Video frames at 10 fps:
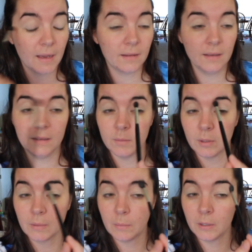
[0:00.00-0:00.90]
I need to
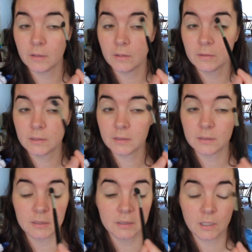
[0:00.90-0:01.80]
bring my mirror closer,
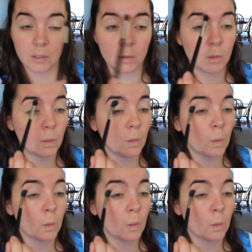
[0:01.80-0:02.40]
so